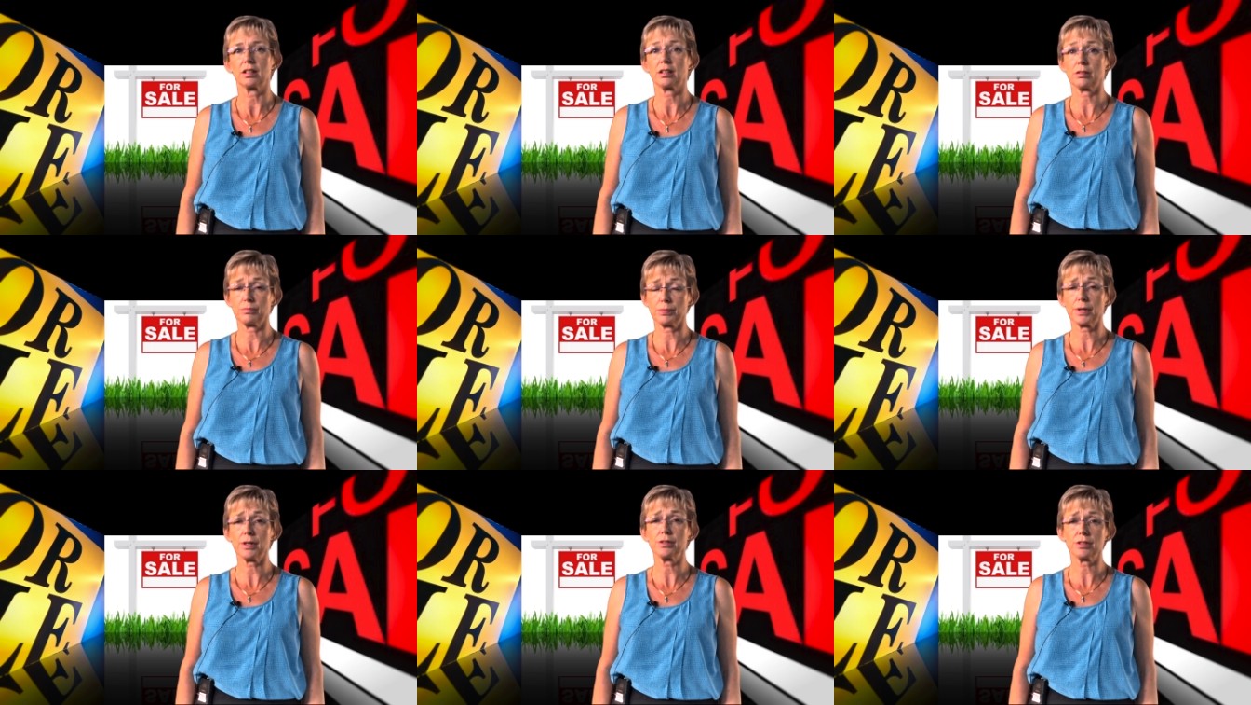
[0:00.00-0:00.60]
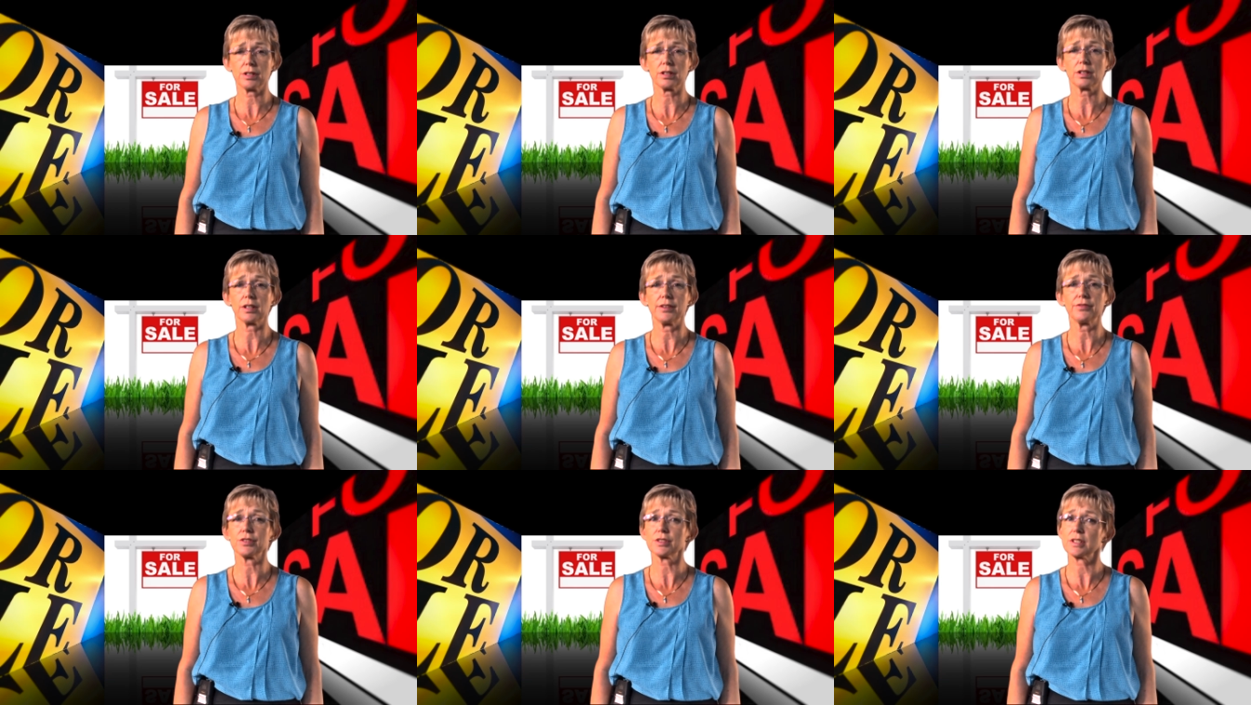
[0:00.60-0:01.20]
compared to the
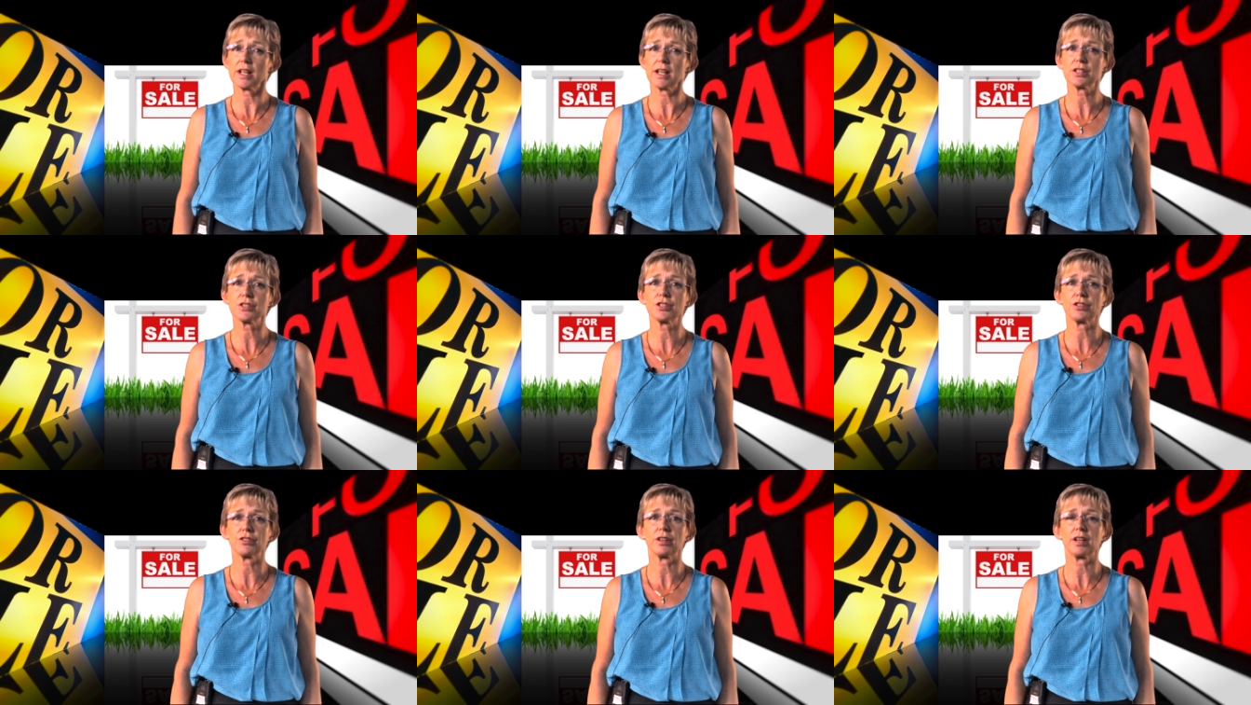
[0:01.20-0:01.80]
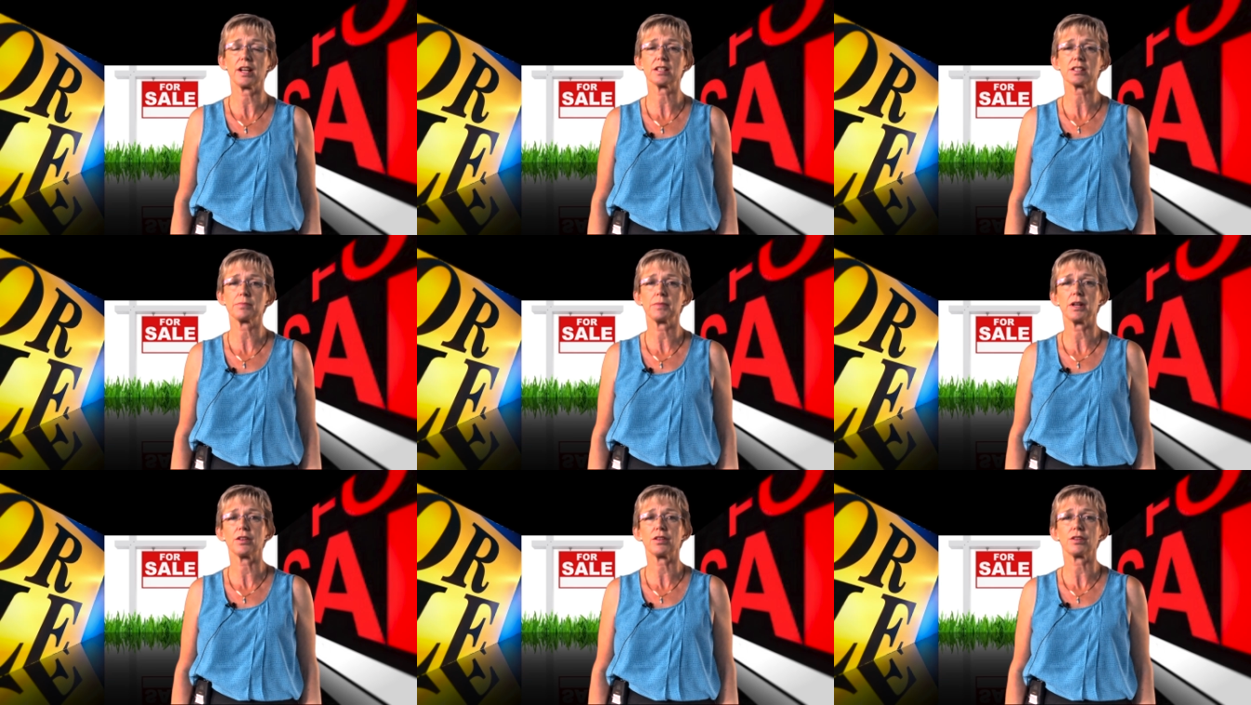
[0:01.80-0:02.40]
levels last year and last
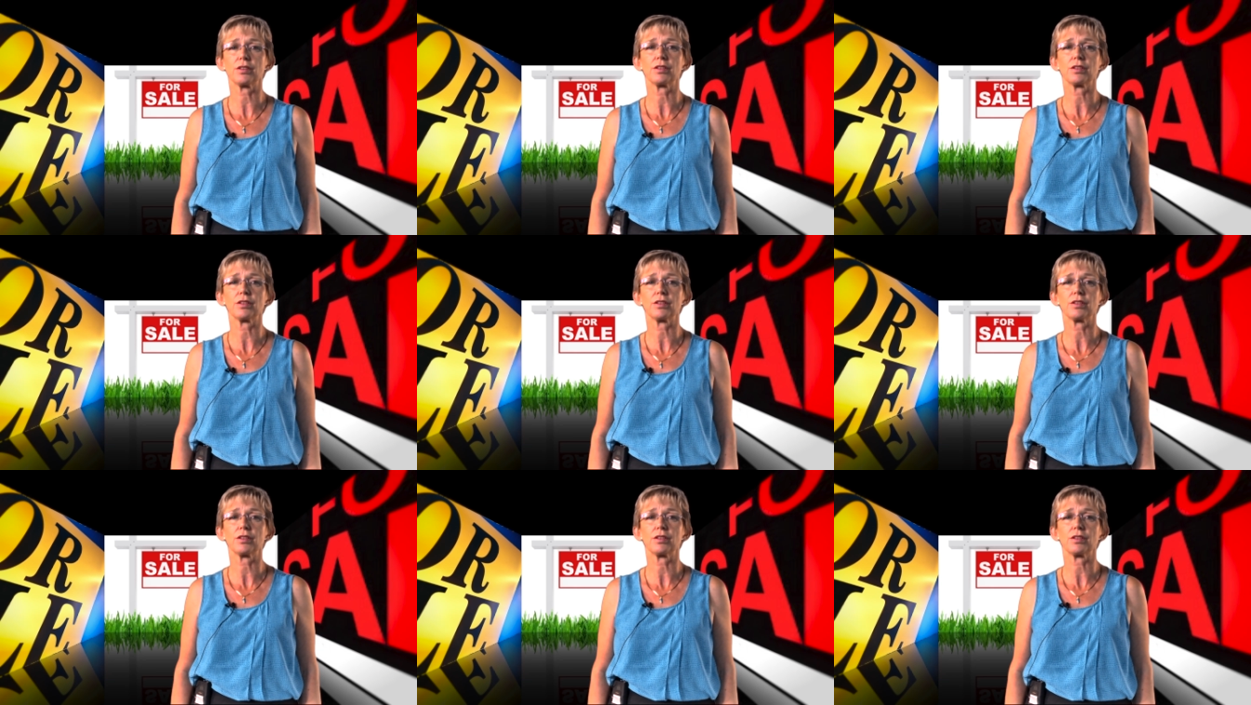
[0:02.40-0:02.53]
month.